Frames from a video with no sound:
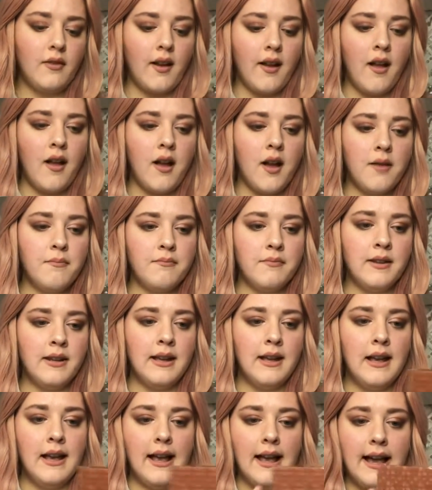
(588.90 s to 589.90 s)

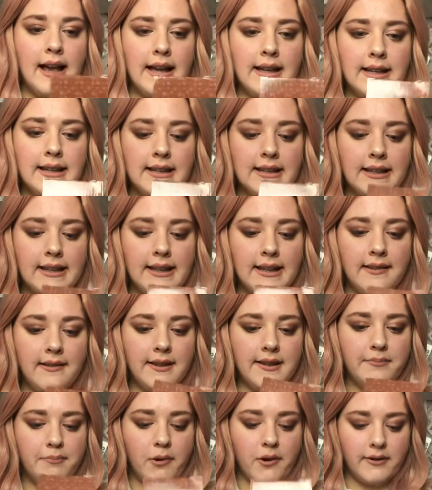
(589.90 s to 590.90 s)
and then I think
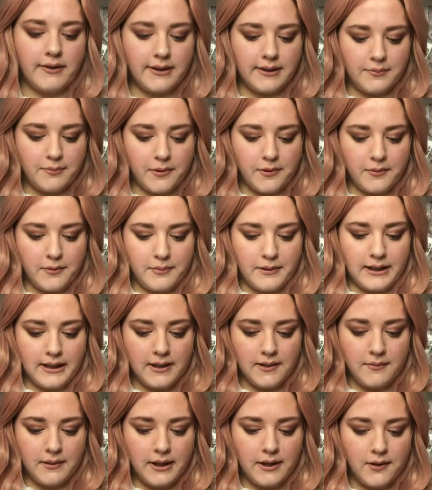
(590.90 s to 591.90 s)
this box is probably going
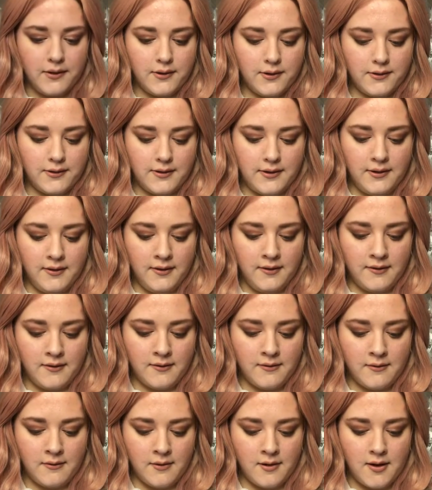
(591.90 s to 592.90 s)
to be used
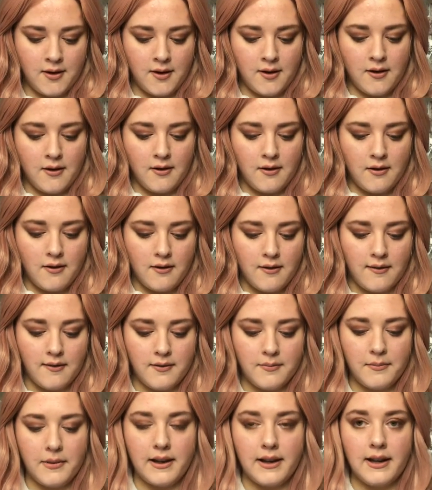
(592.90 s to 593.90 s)

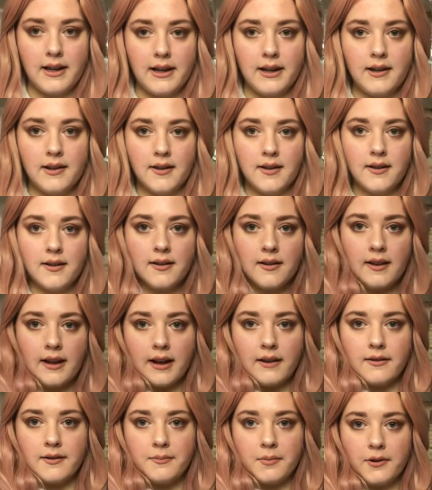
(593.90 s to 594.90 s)
on my
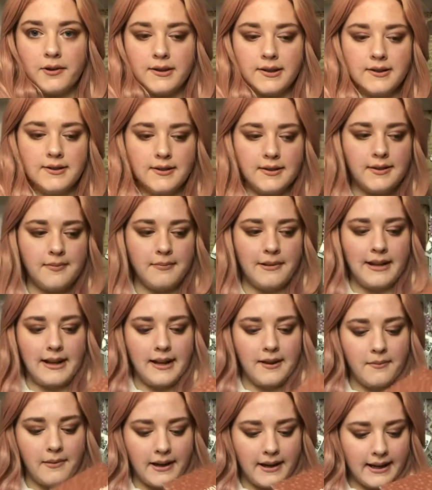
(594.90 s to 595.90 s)
Harry Potter
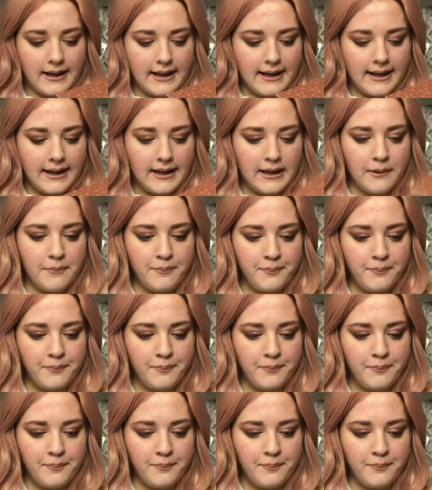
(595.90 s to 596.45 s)
display back here.